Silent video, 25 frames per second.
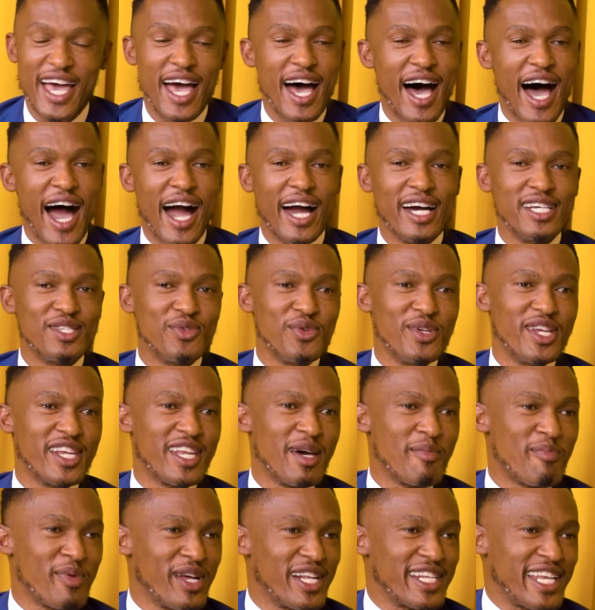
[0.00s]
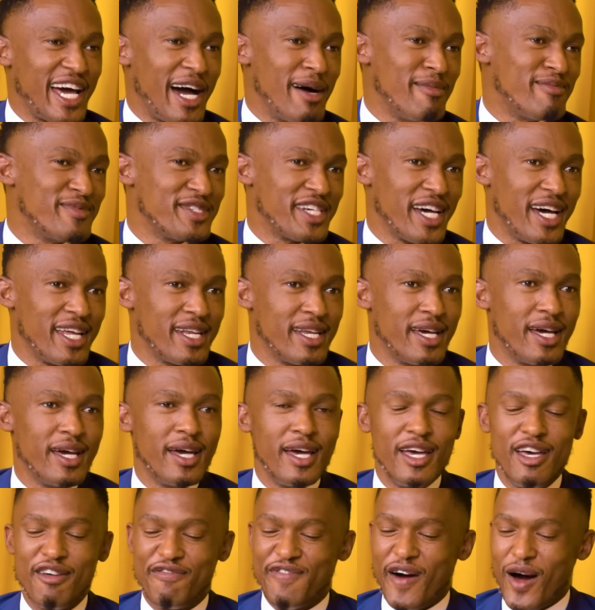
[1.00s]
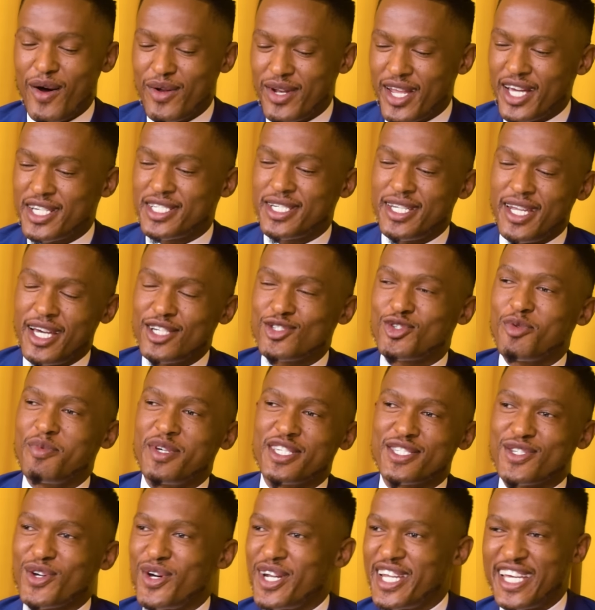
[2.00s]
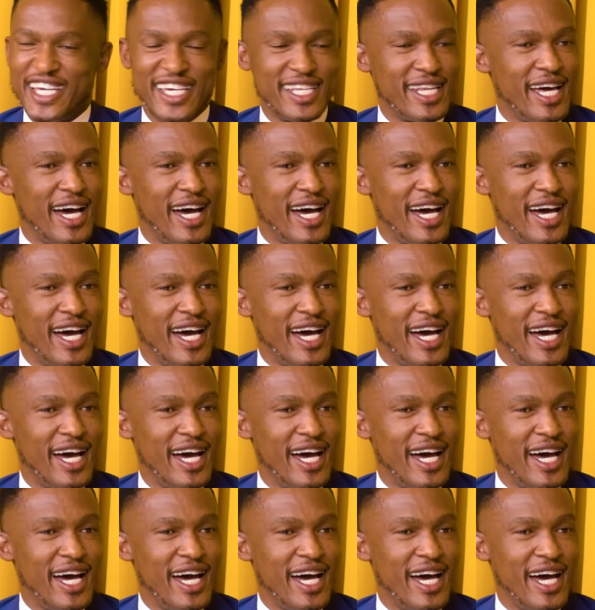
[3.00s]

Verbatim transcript: I mean, you need a build-up. Yeah, no, that can't. You need to be solid.